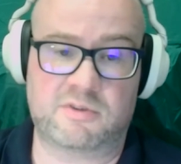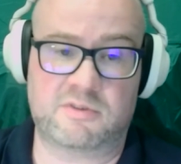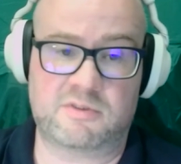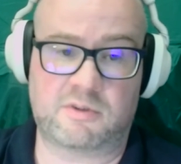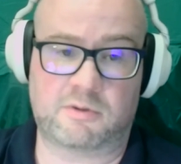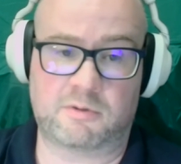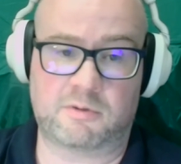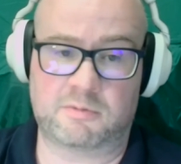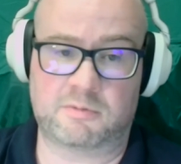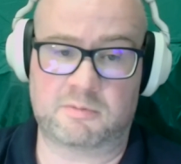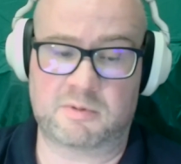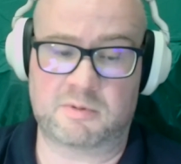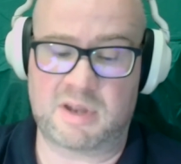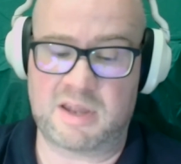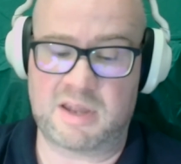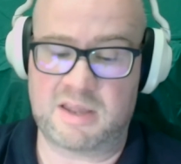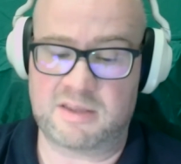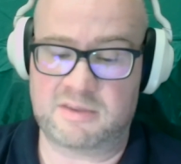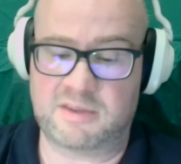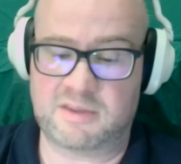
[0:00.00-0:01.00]
So
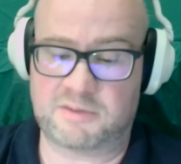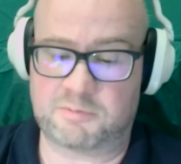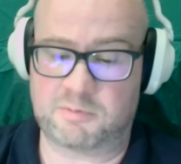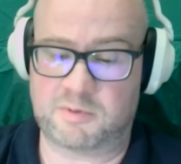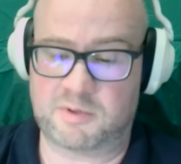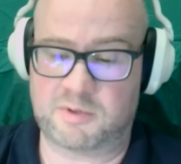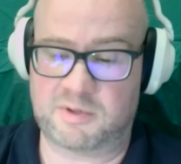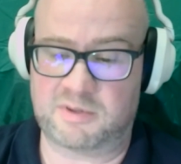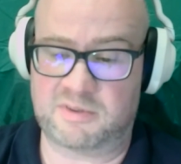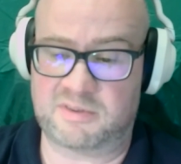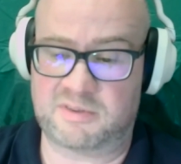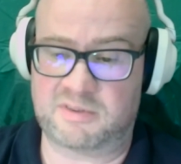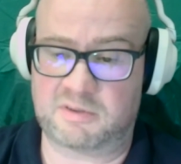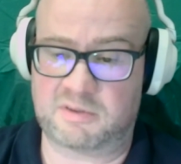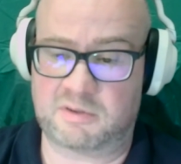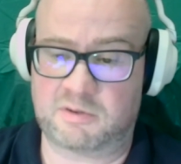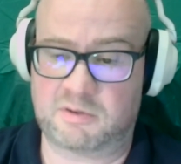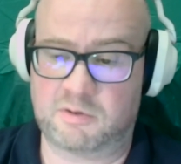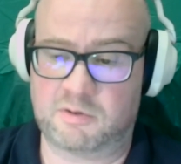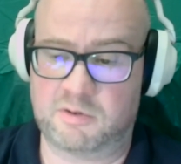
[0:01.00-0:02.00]
this was
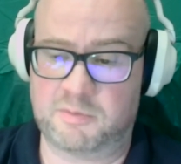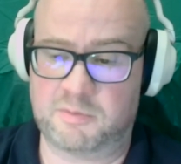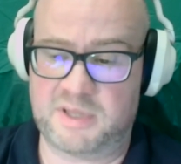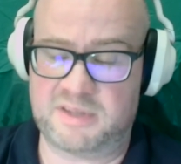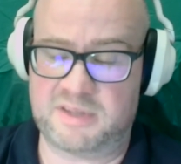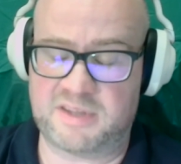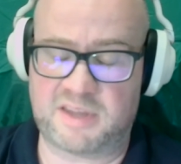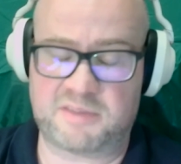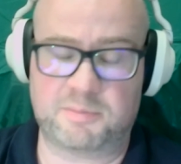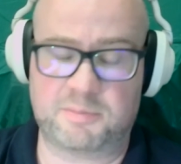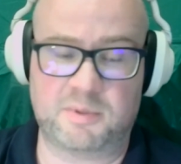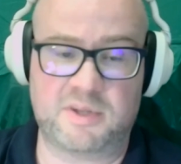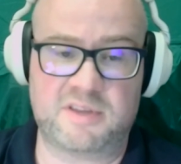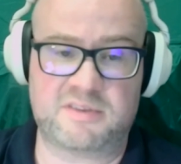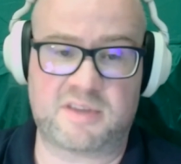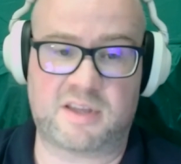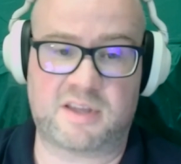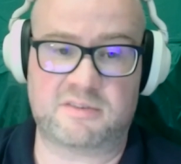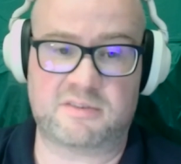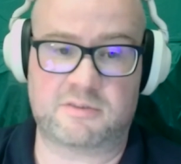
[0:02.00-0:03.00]
going to be decibel
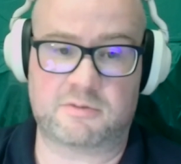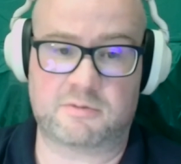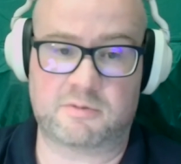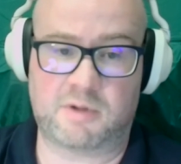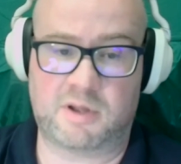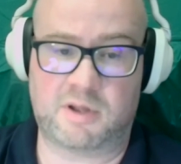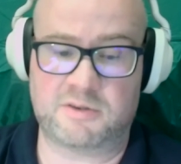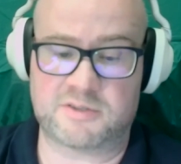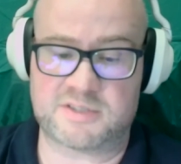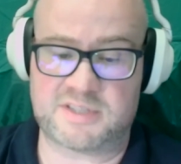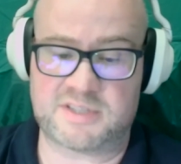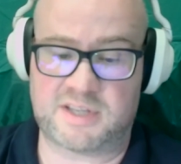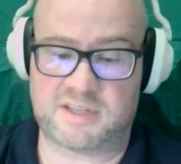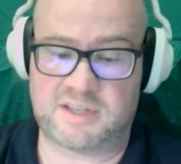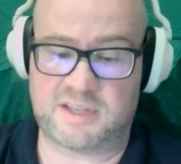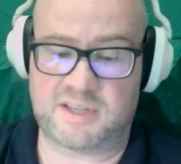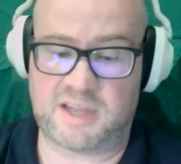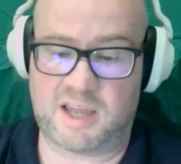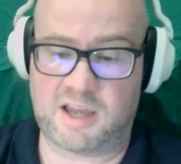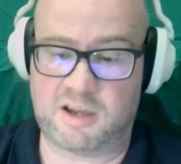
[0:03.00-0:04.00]
insight. So
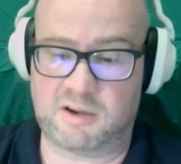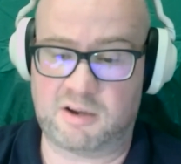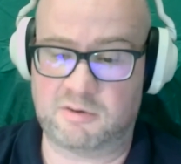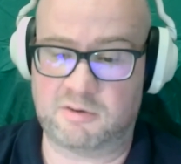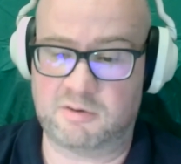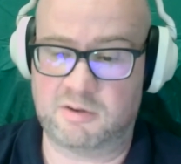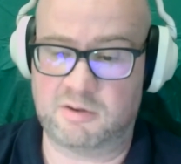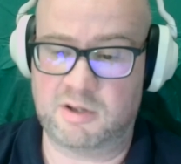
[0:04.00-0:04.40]
understanding how